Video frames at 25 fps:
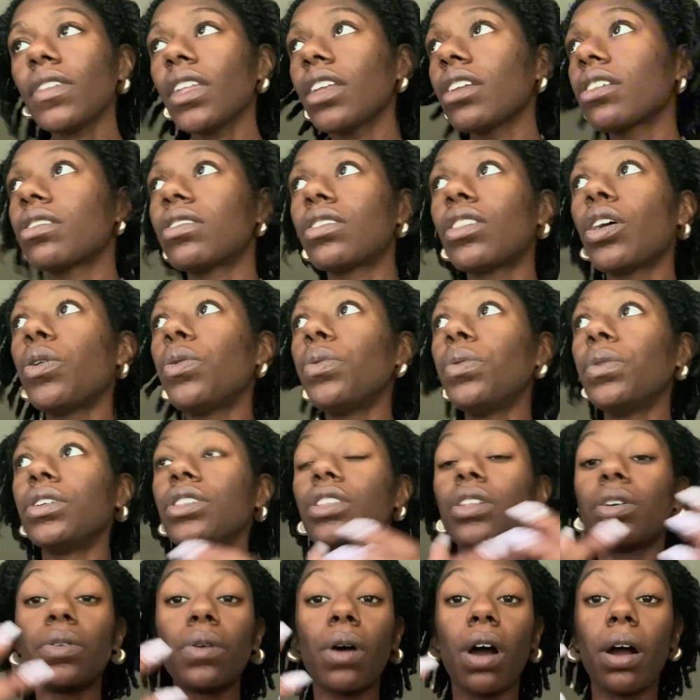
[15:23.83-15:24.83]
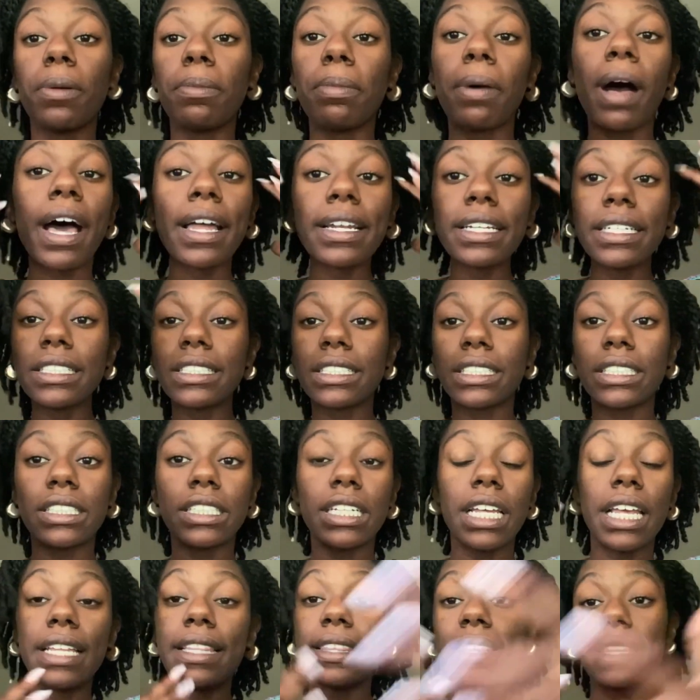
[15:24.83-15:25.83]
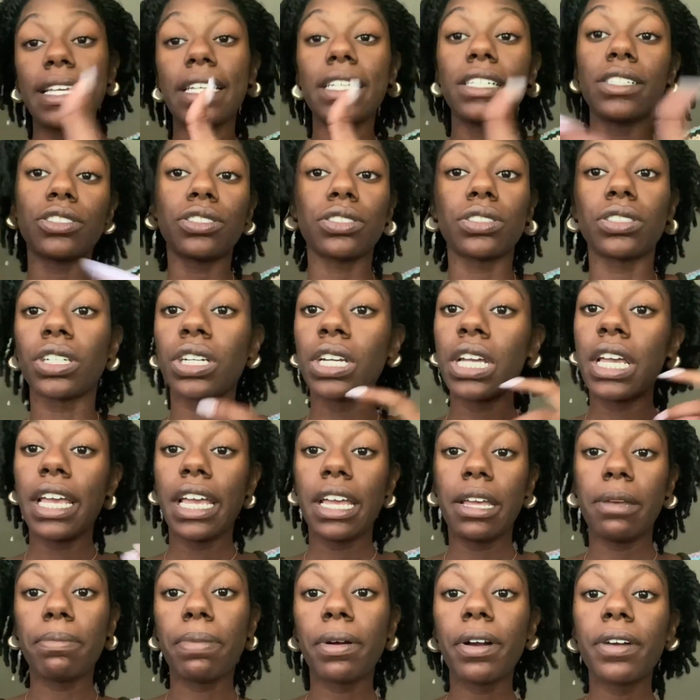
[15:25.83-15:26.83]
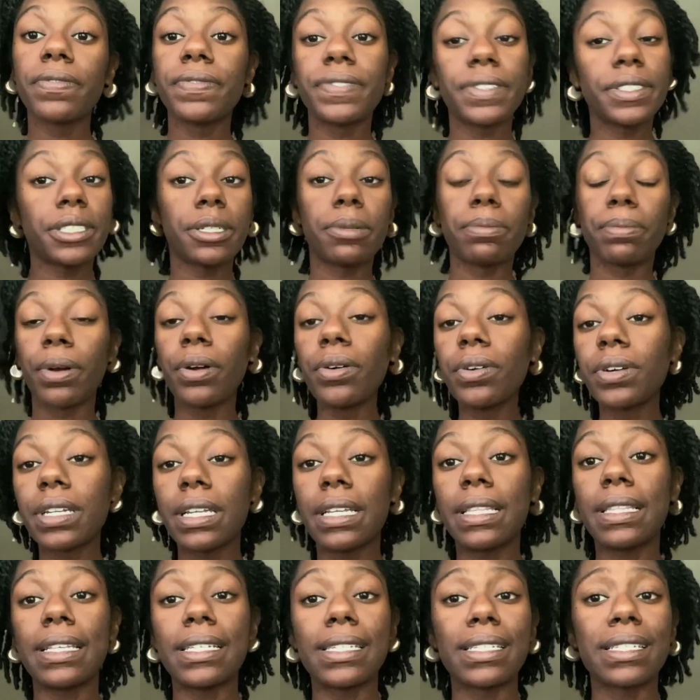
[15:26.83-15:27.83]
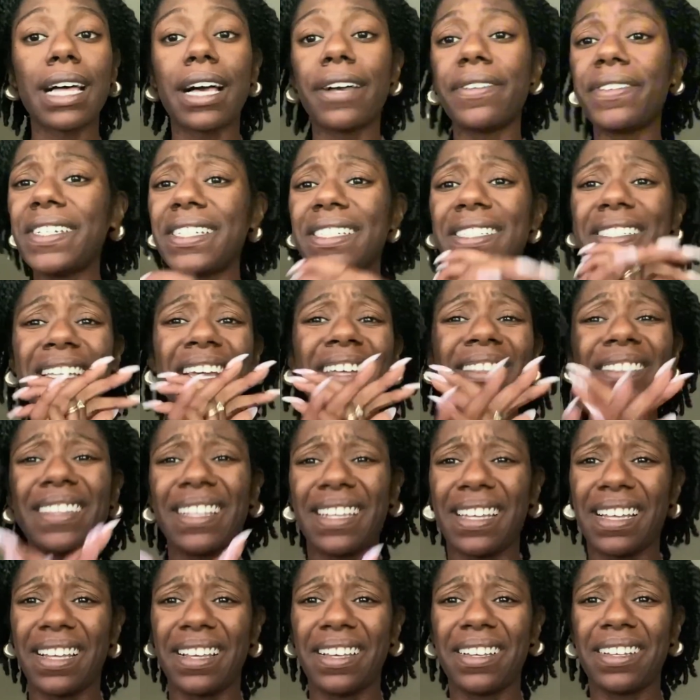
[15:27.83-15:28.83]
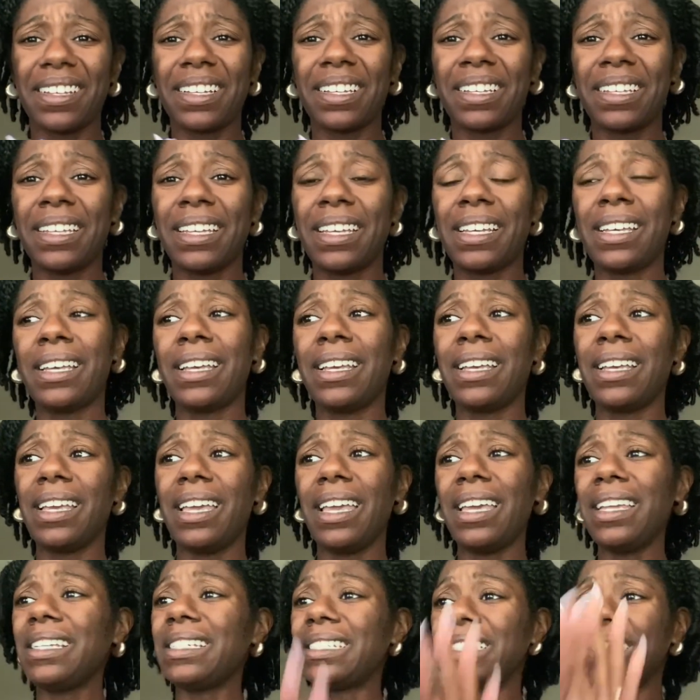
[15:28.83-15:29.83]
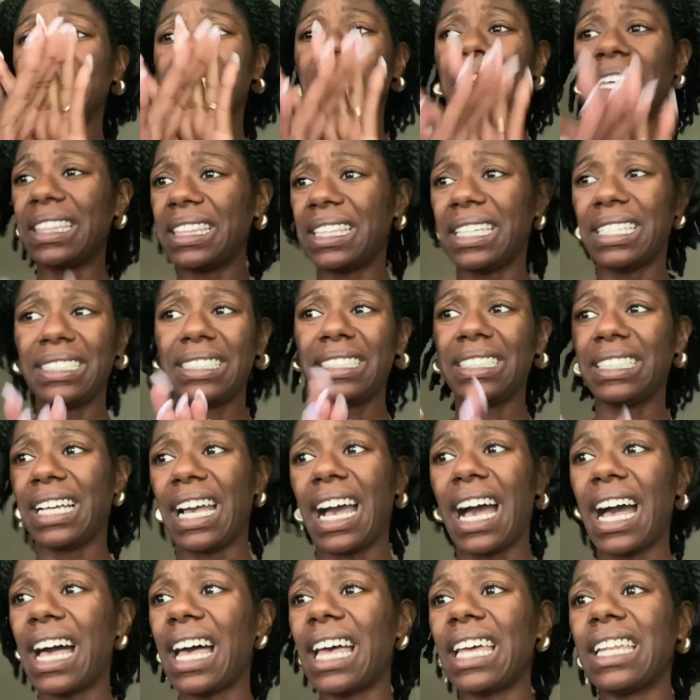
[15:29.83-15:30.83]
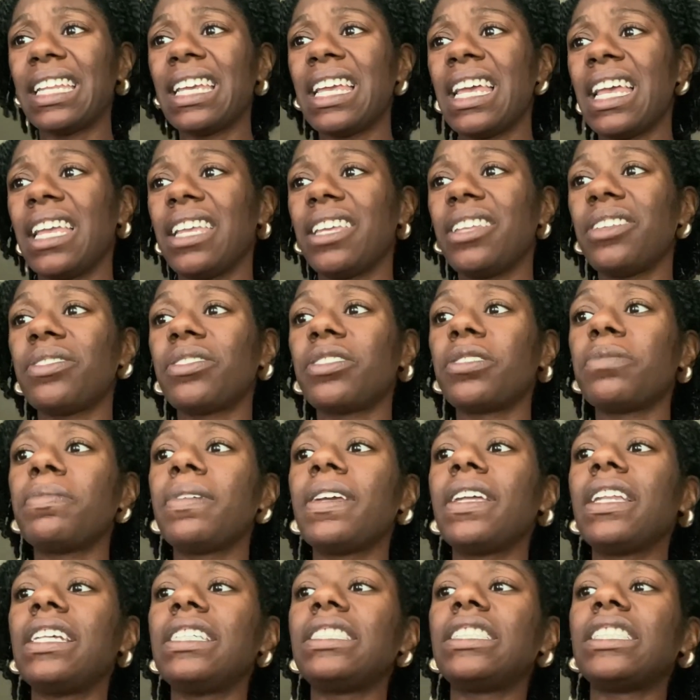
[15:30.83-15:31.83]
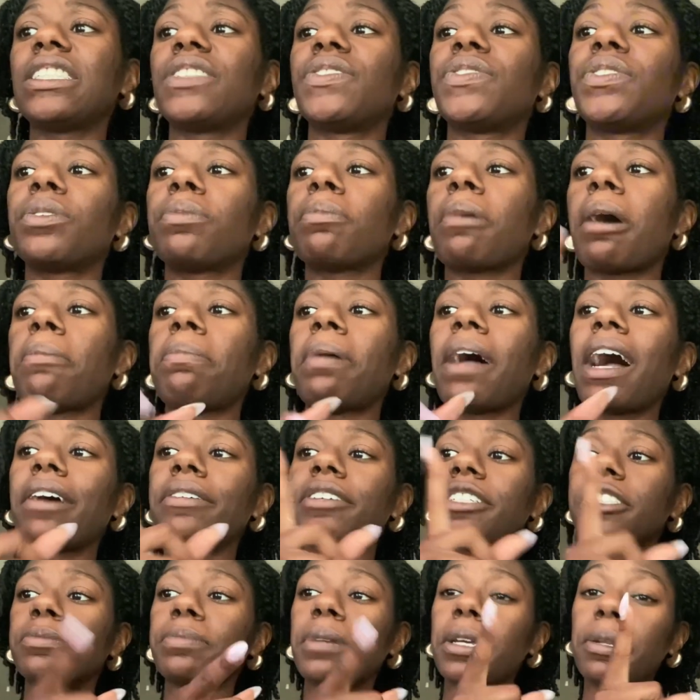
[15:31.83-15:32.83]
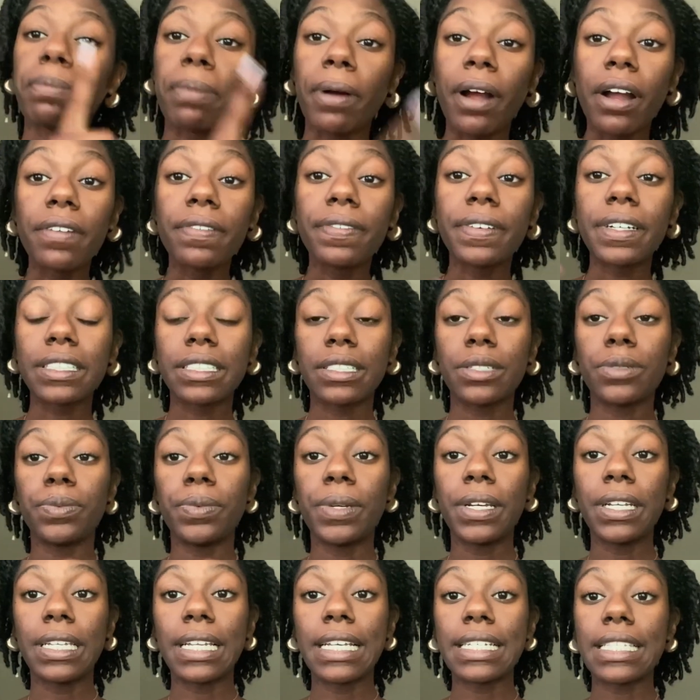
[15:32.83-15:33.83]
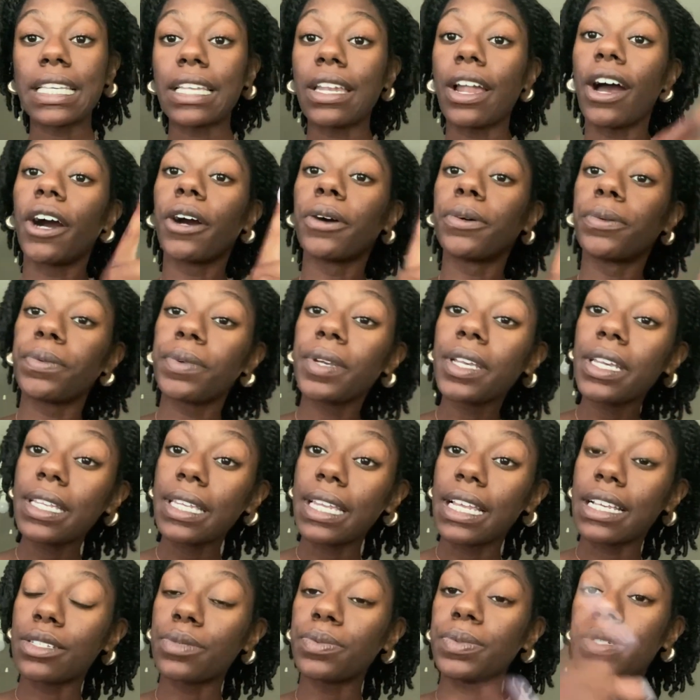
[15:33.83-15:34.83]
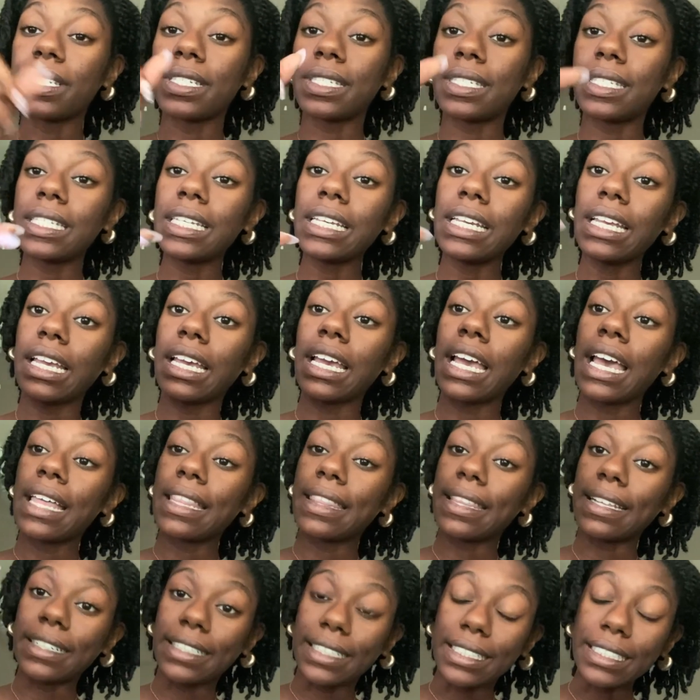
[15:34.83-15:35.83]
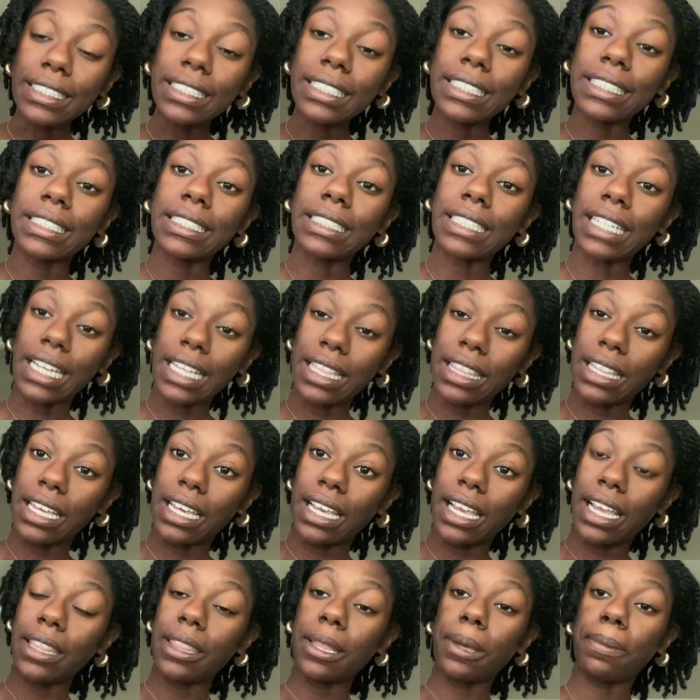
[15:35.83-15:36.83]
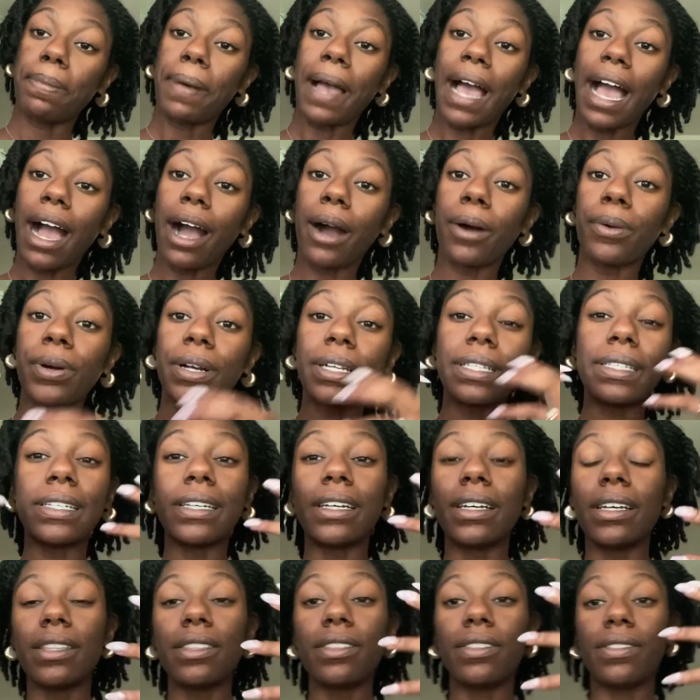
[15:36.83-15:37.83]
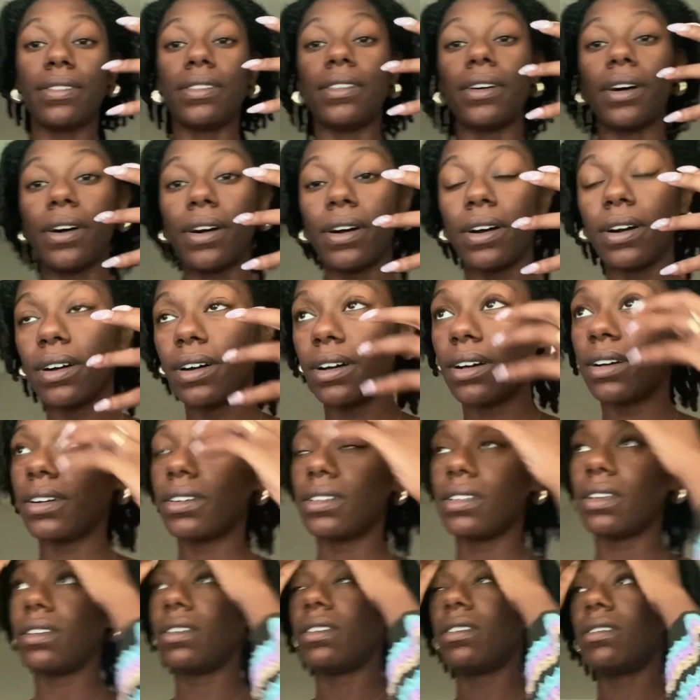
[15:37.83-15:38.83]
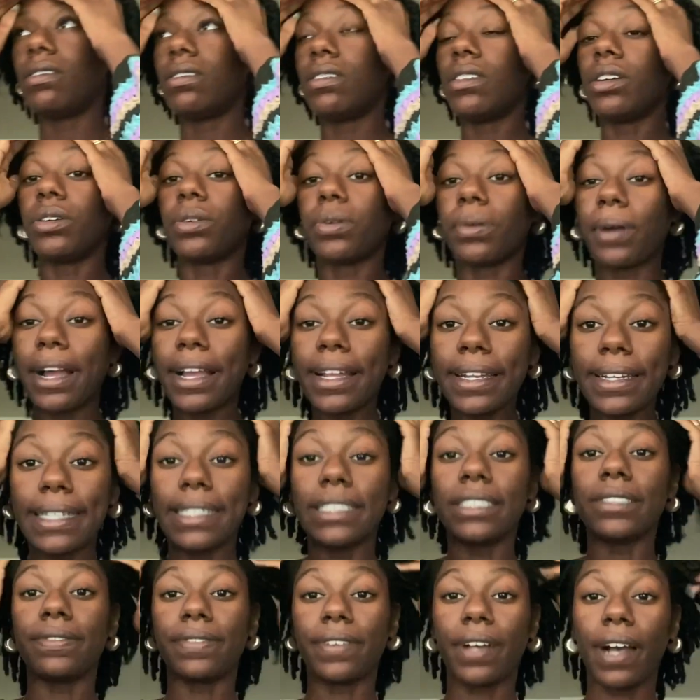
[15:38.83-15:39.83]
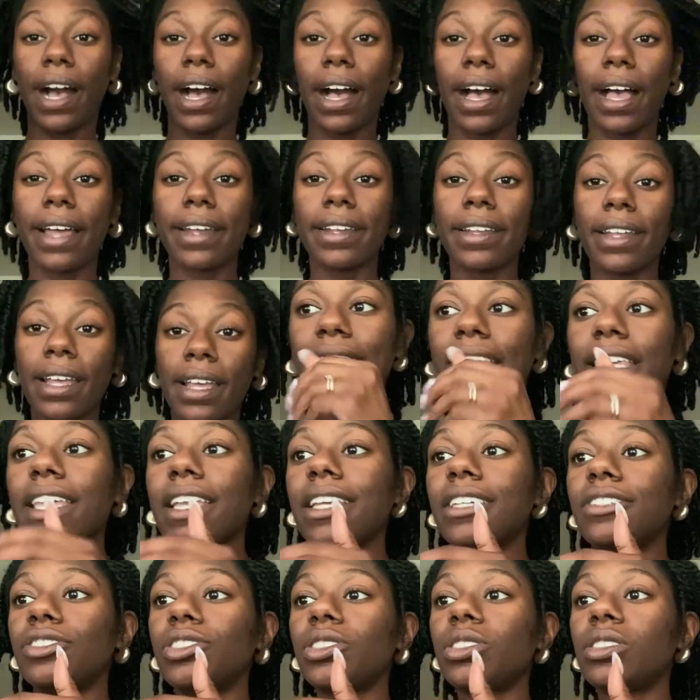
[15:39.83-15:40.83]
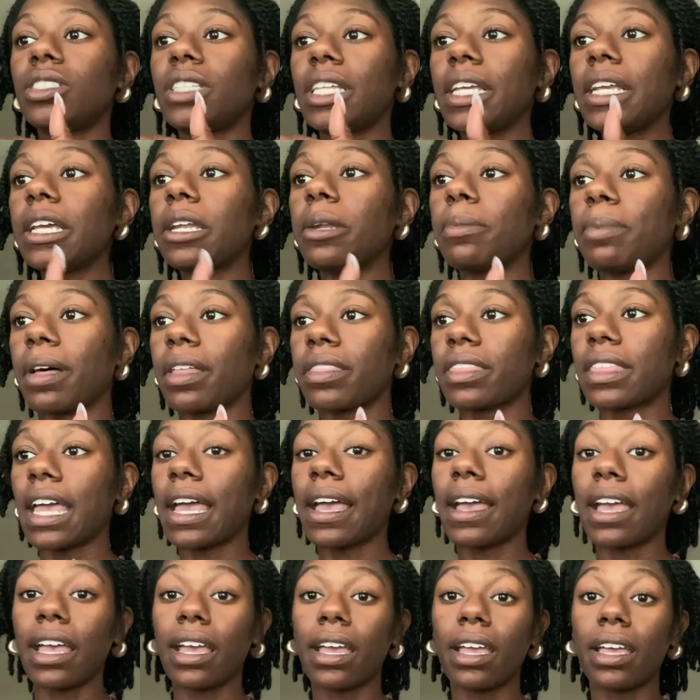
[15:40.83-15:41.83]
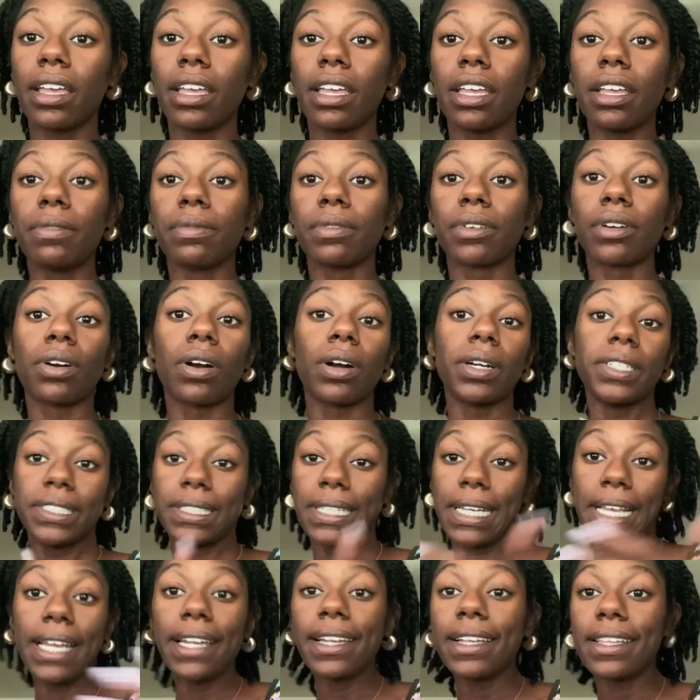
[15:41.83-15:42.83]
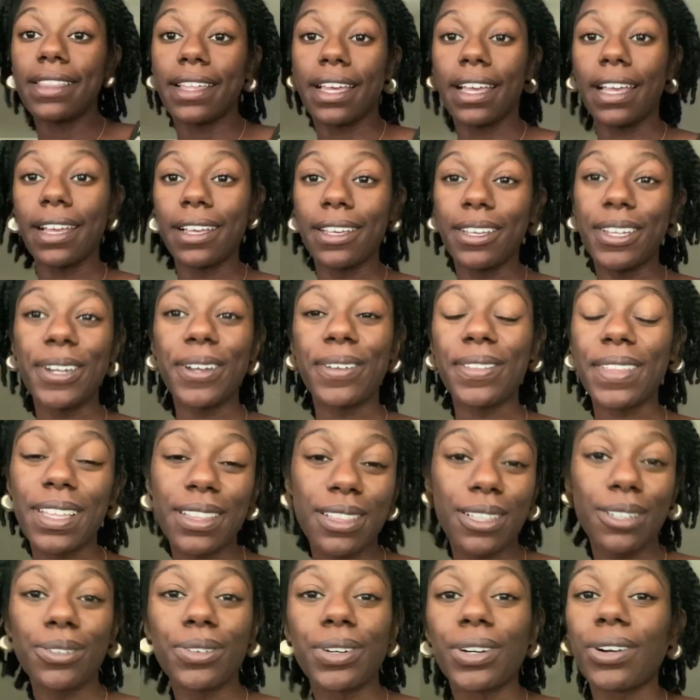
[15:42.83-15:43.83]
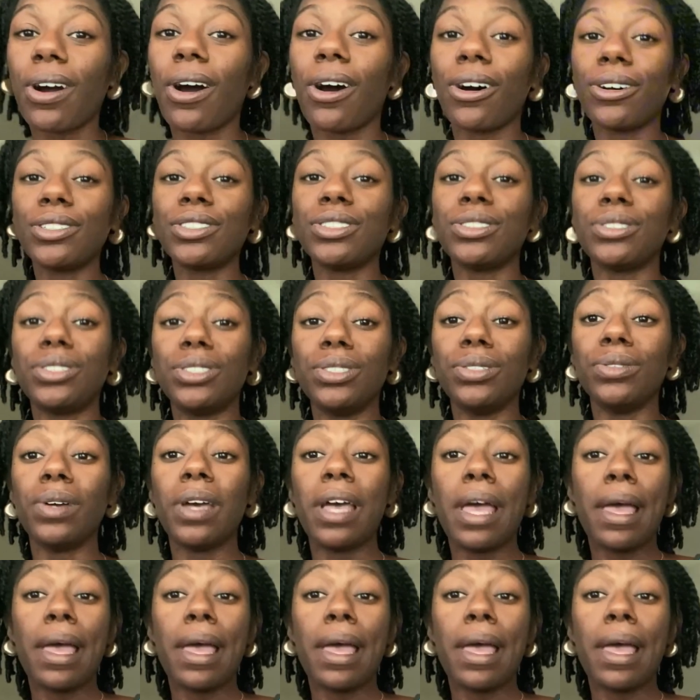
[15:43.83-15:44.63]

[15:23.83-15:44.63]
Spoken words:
though our bodies and things are imperfect and broken in this life, it is nothing. It is nothing to God. You know what I mean? He says, for my power is made perfect in weakness. In our weakness, we see the goodness in the power and the greatness of God. Again, just thinking about that in regards to anything, that the Lord calls you to.